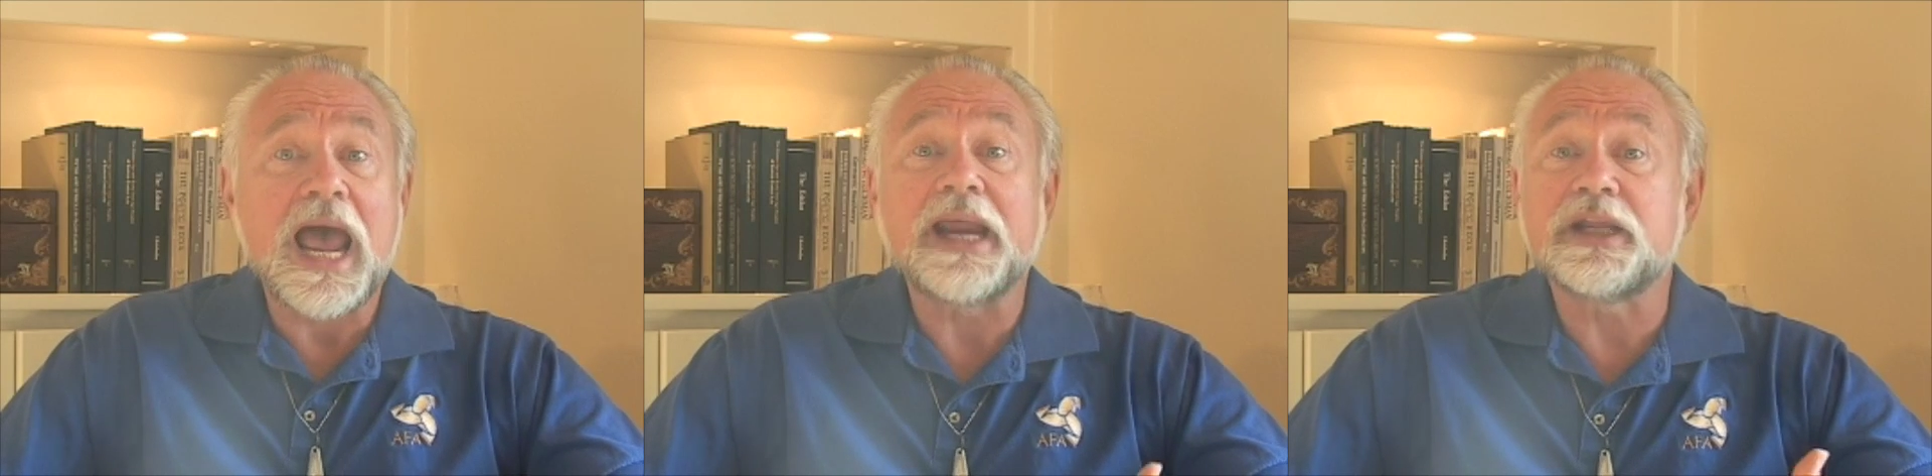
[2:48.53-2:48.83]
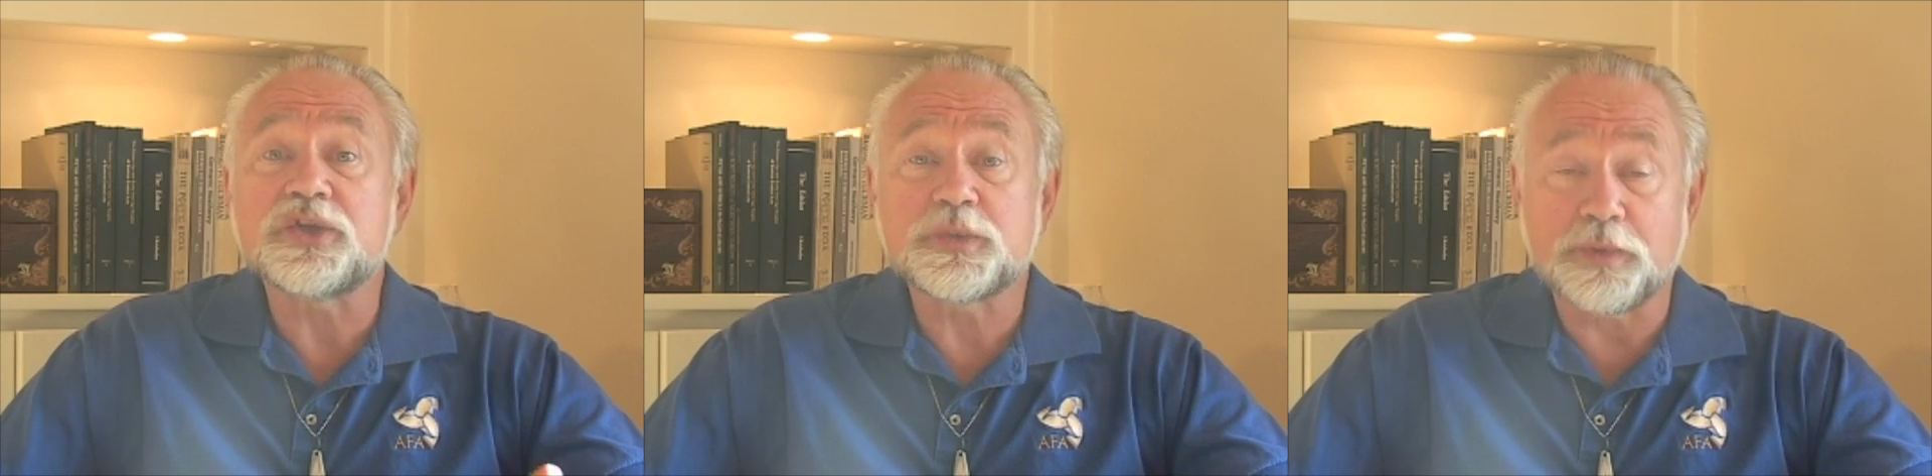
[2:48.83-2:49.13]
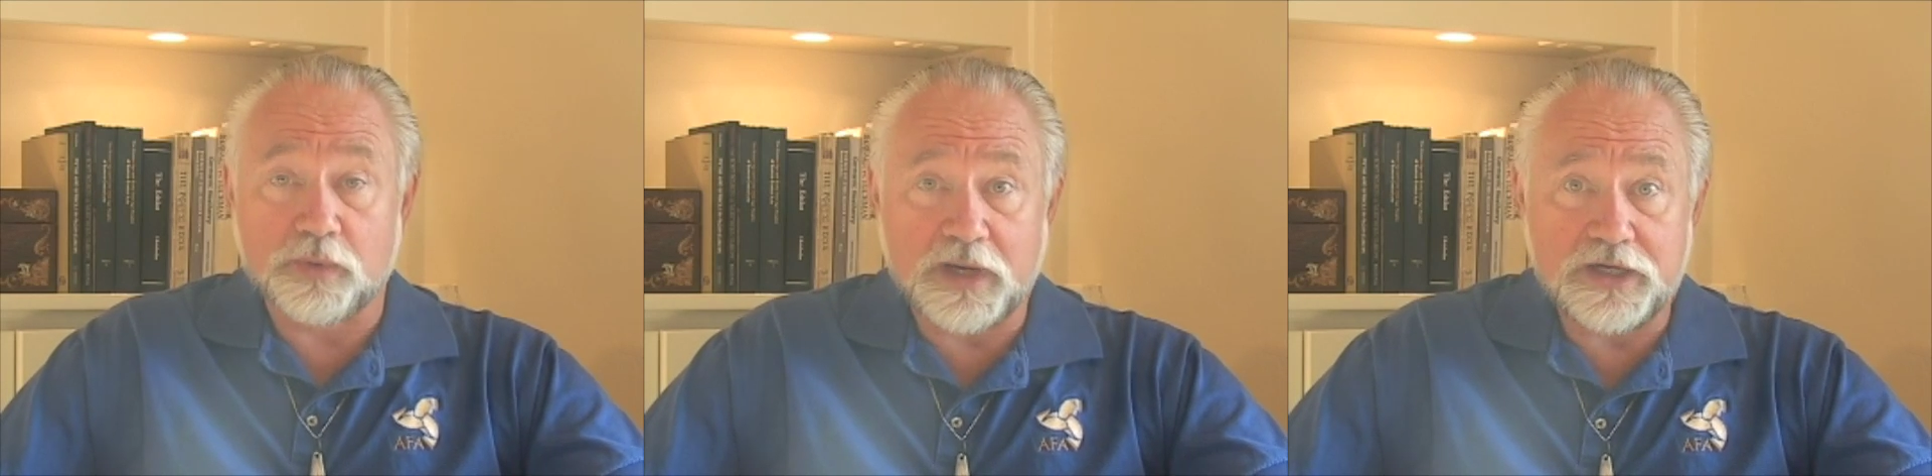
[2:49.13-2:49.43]
and
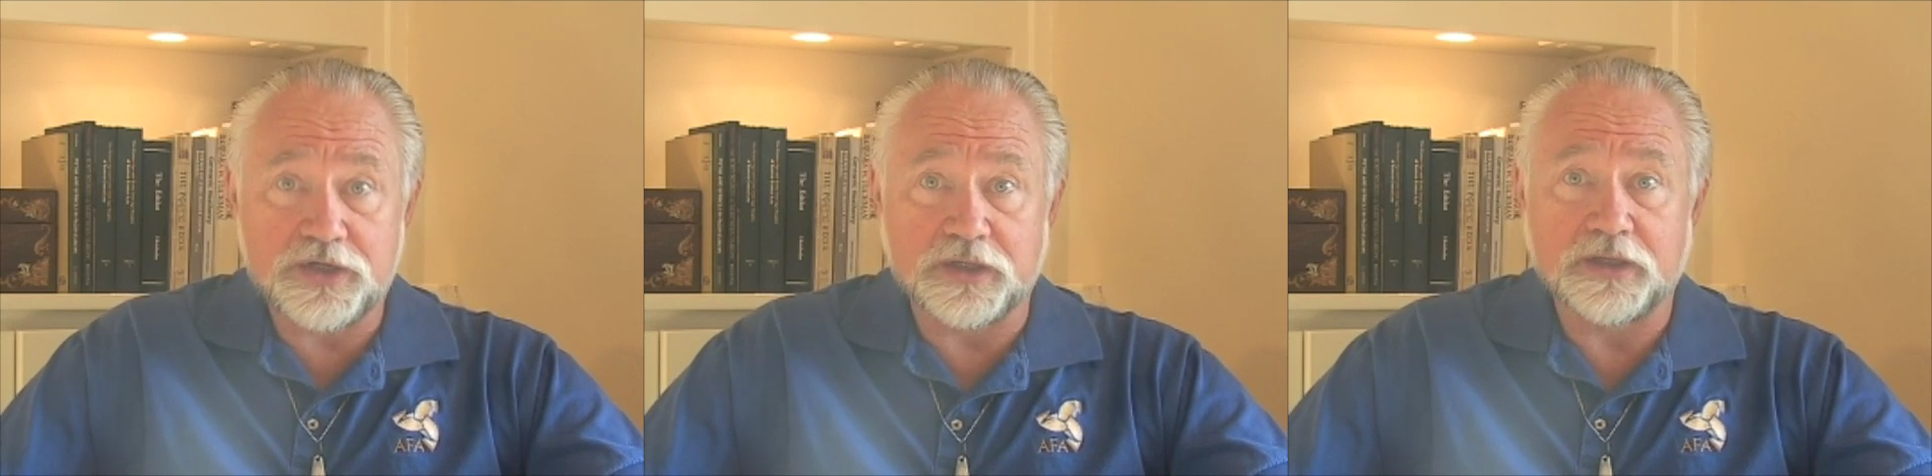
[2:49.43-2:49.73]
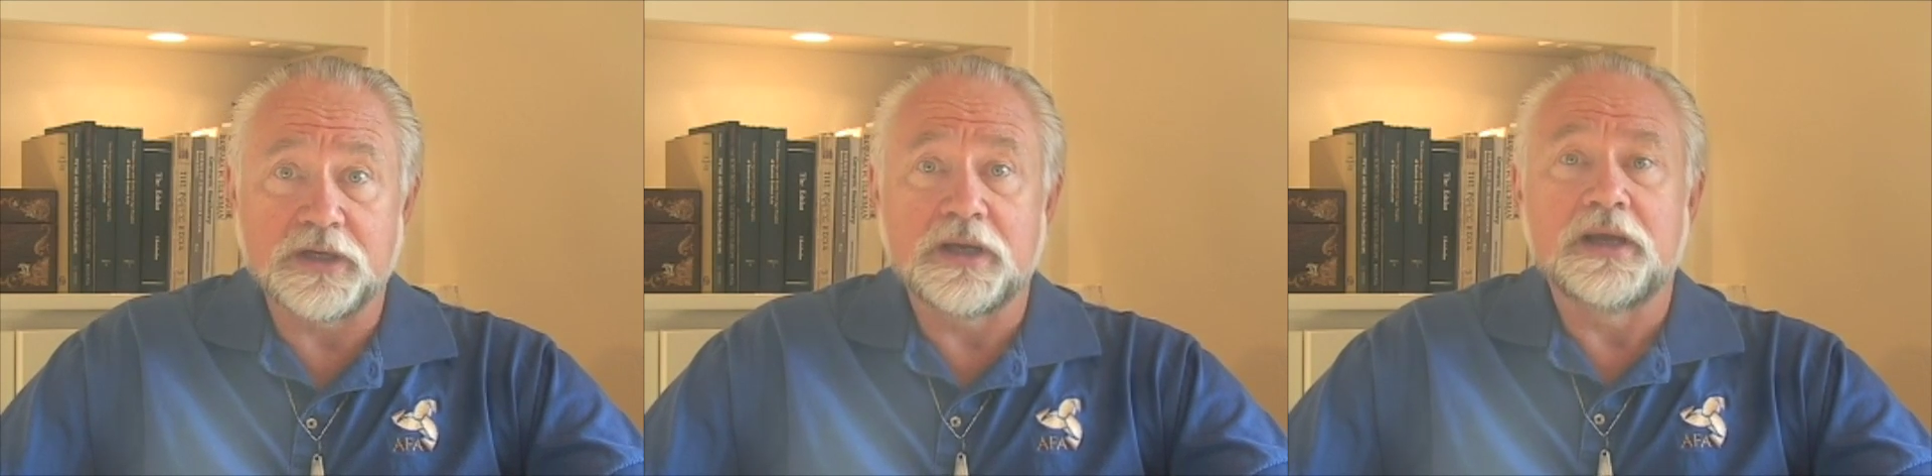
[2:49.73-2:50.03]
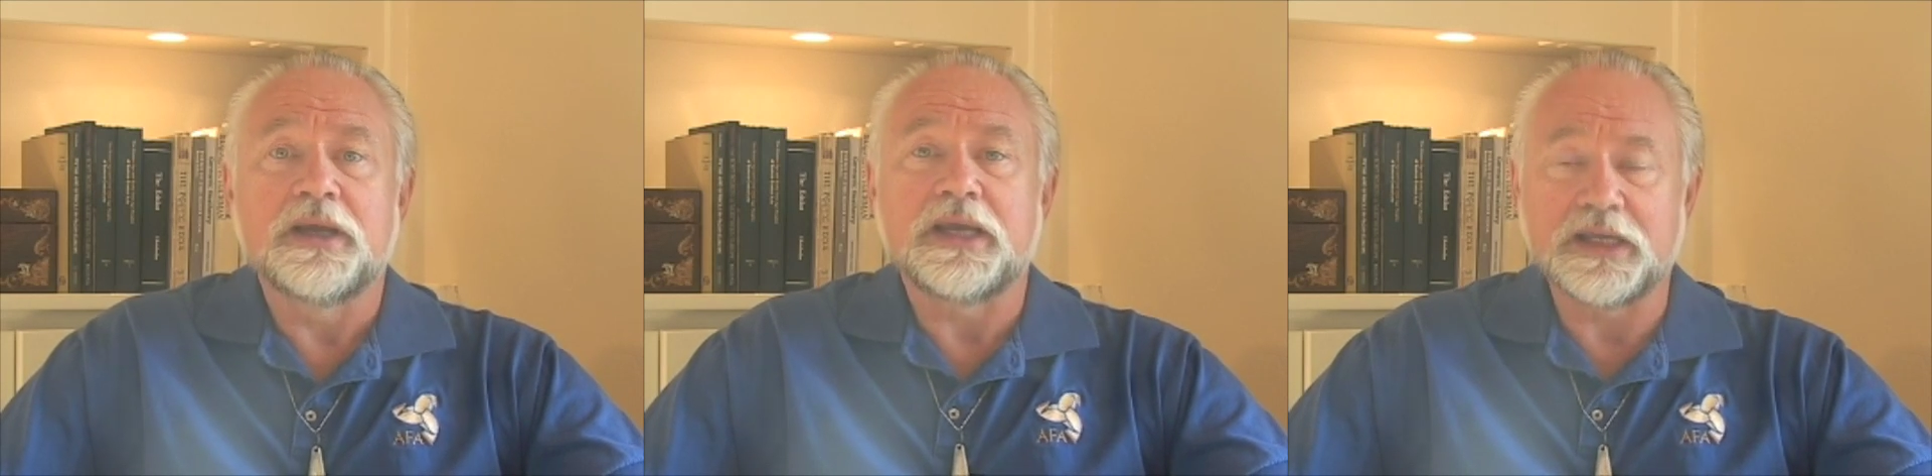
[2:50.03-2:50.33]
inspiration
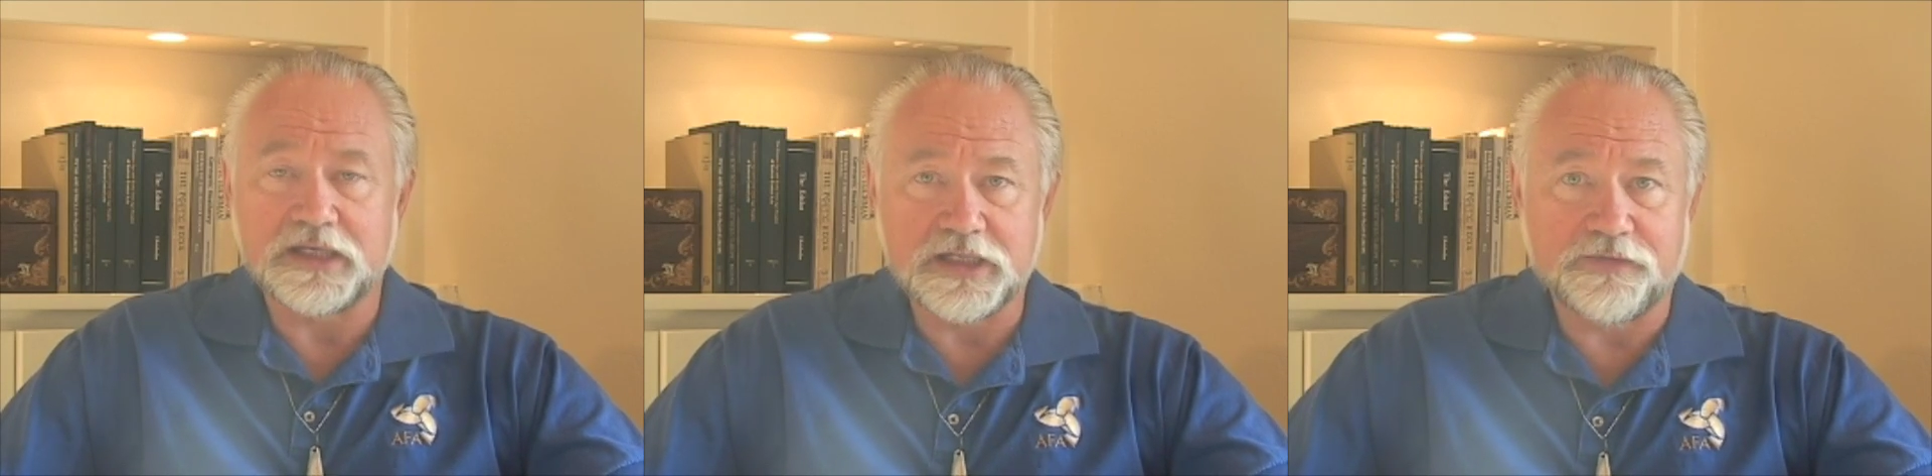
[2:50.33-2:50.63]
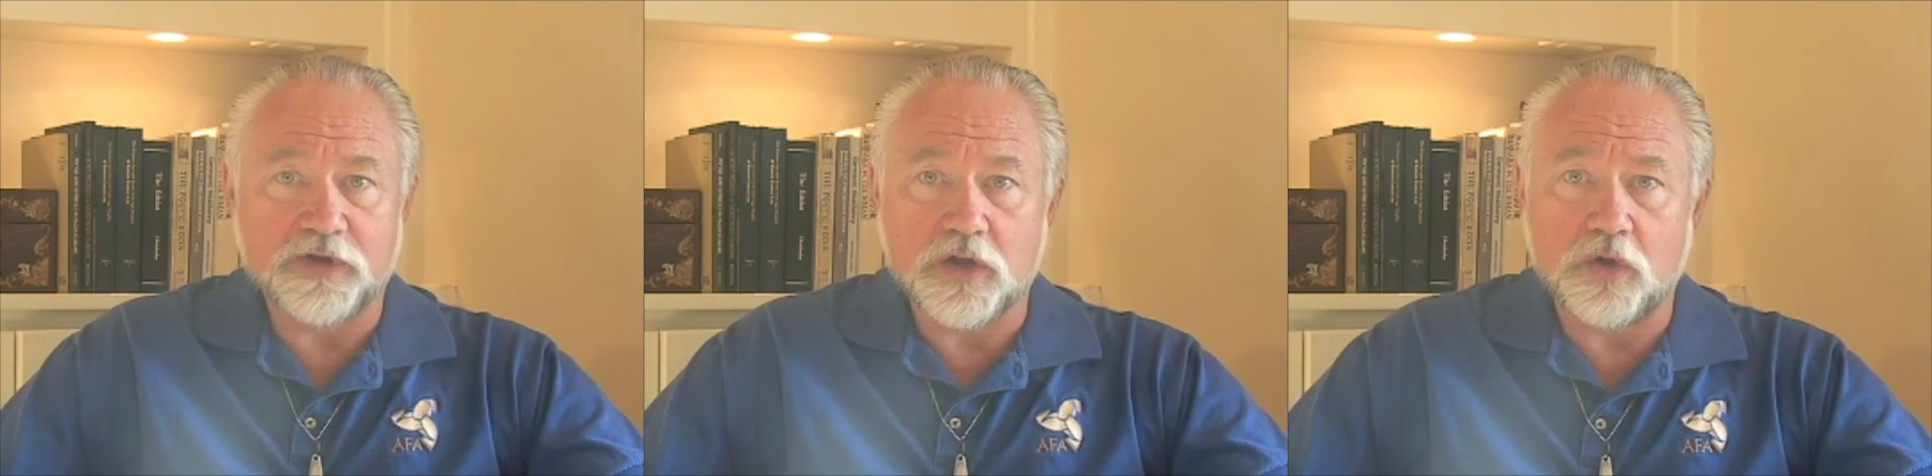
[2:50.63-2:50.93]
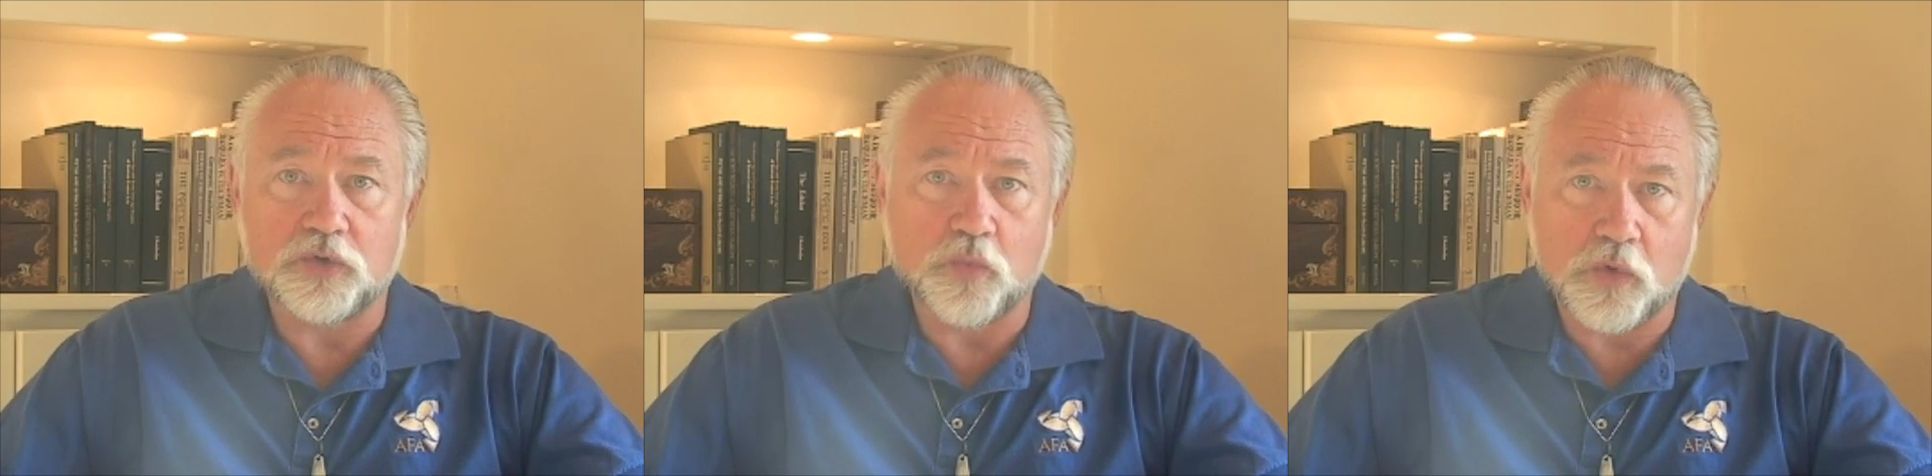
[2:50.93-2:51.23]
in a
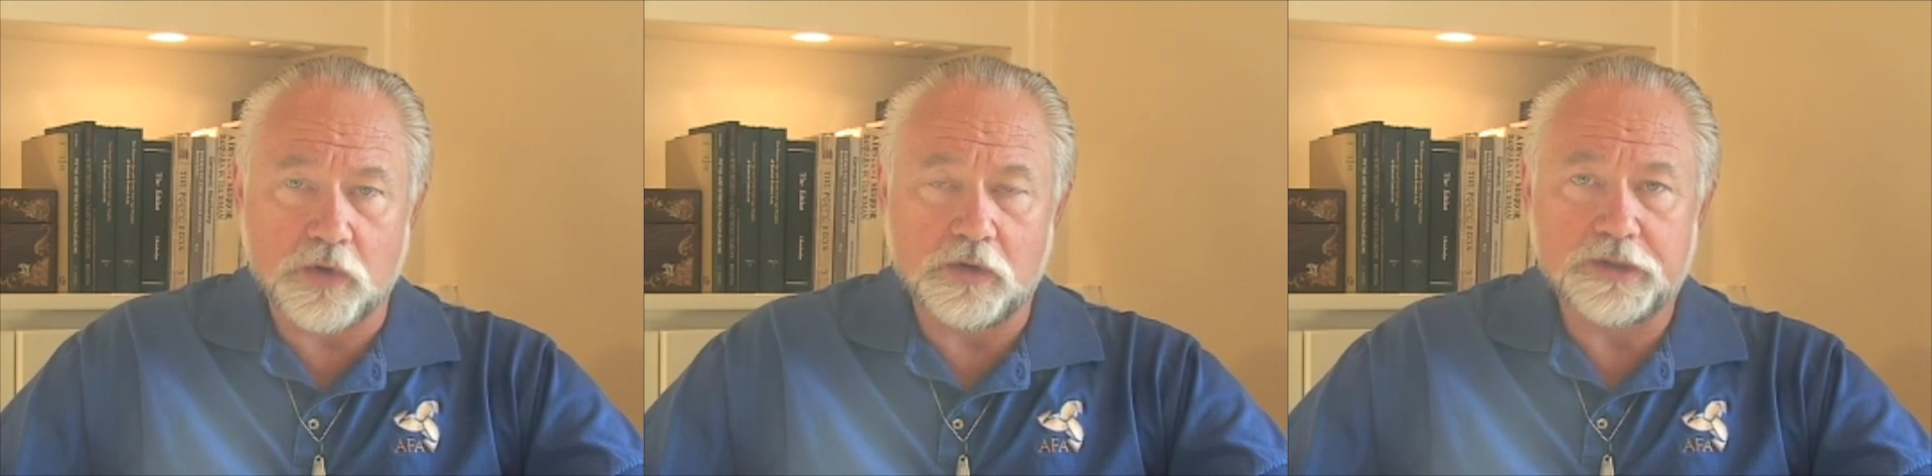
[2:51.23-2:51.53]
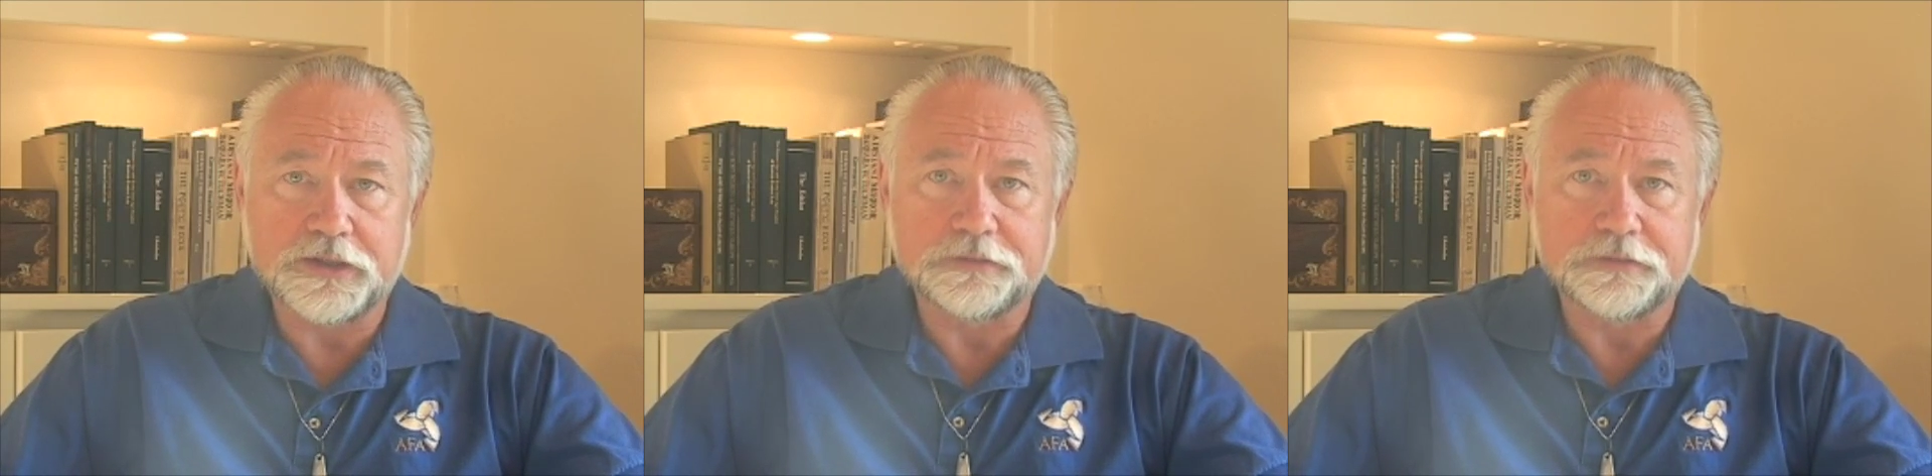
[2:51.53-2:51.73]
difficult world.